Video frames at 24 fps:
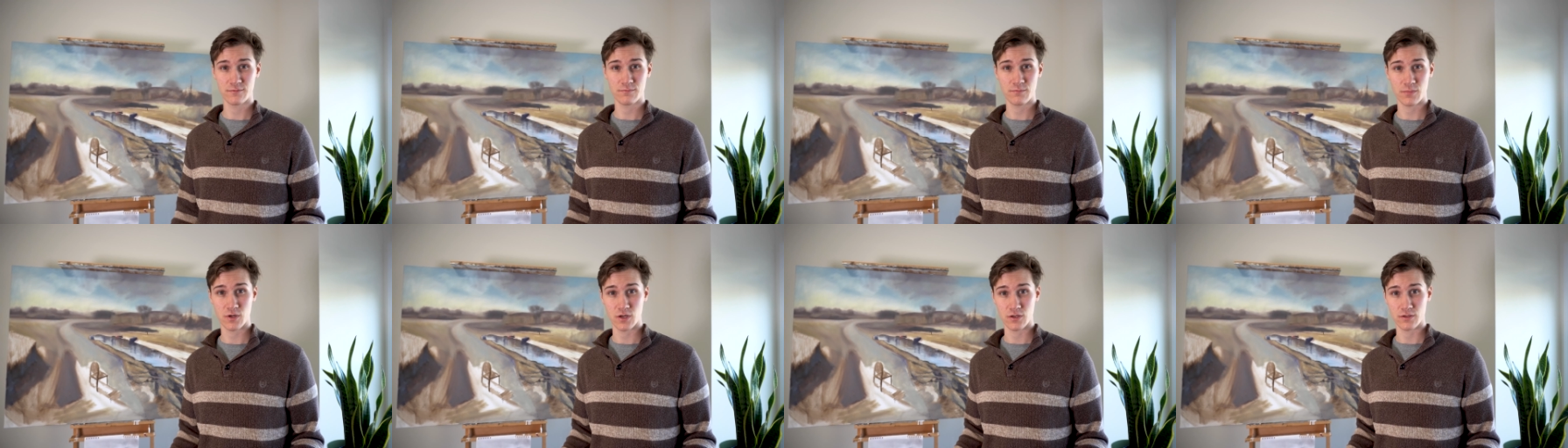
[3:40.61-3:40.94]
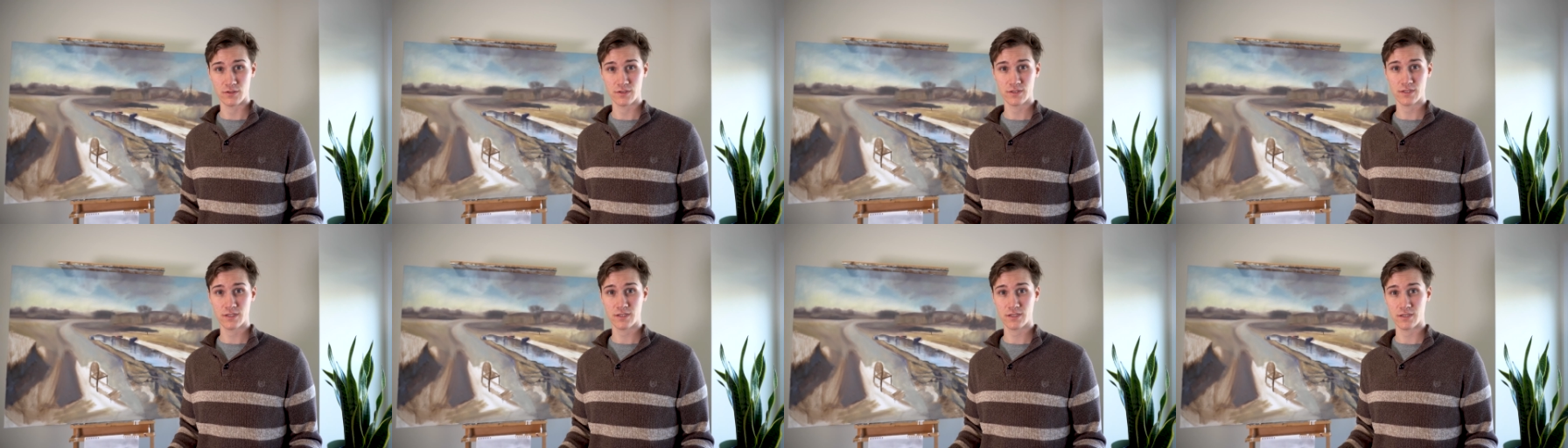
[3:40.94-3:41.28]

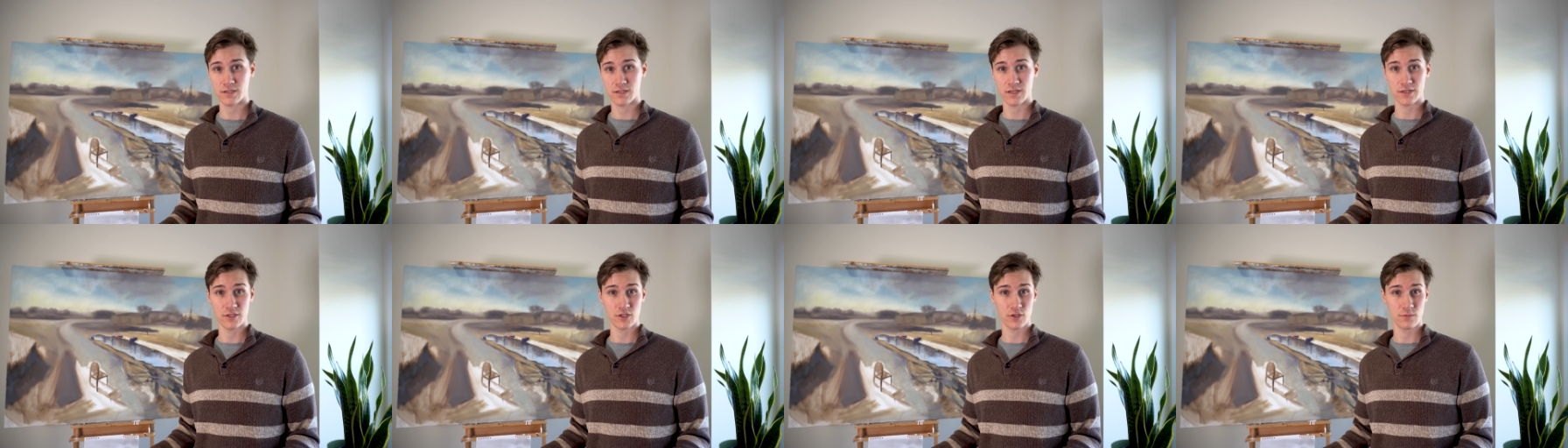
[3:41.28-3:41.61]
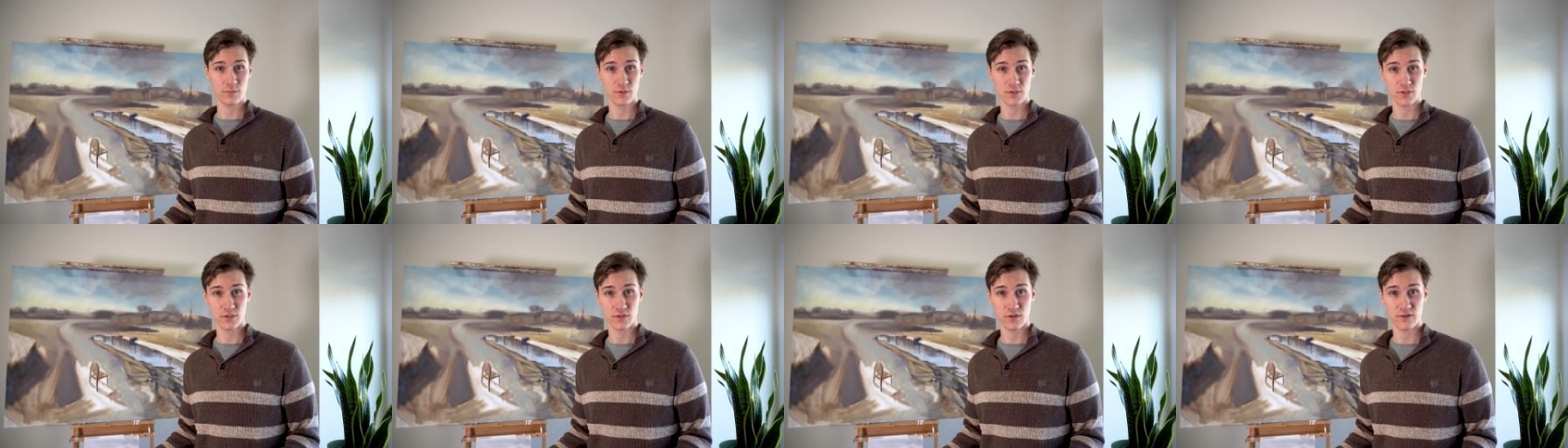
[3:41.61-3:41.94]
parks and nature
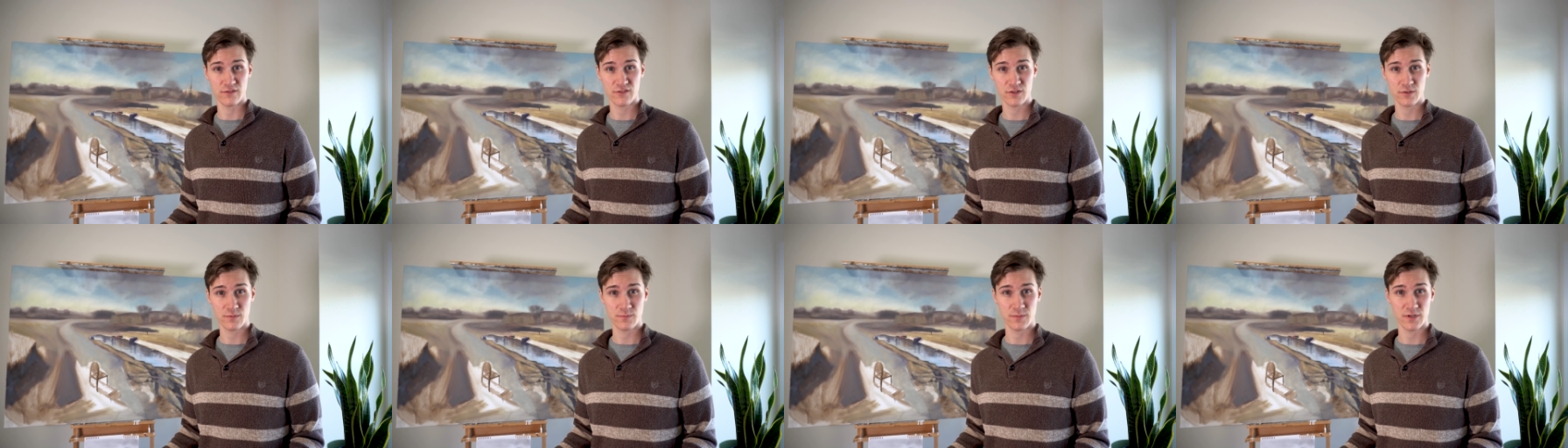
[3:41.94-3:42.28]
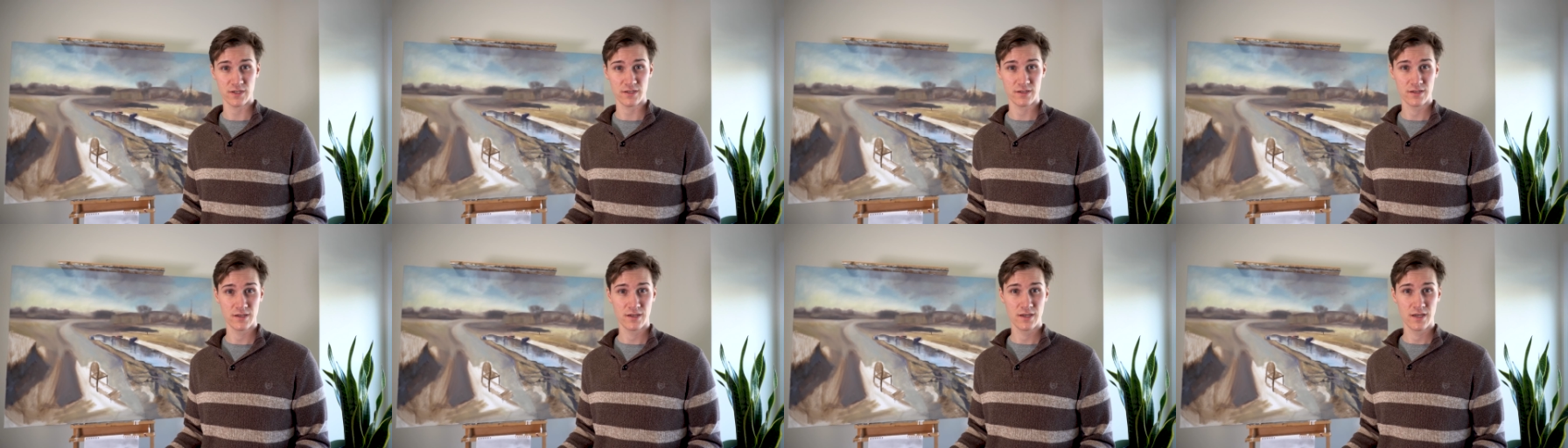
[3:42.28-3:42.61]
preserves,
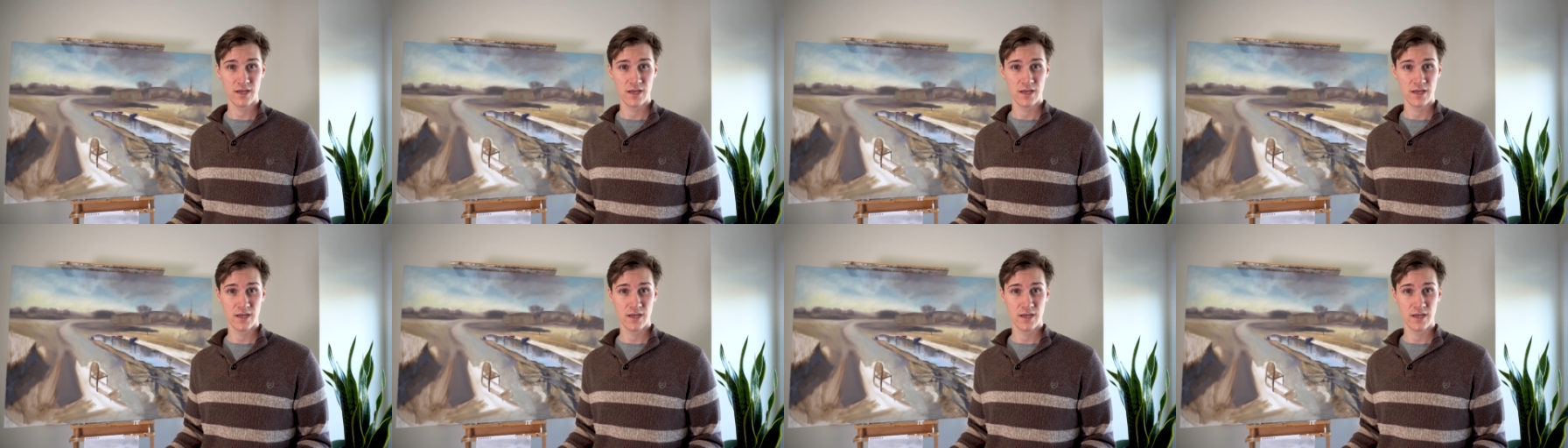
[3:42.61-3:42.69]
but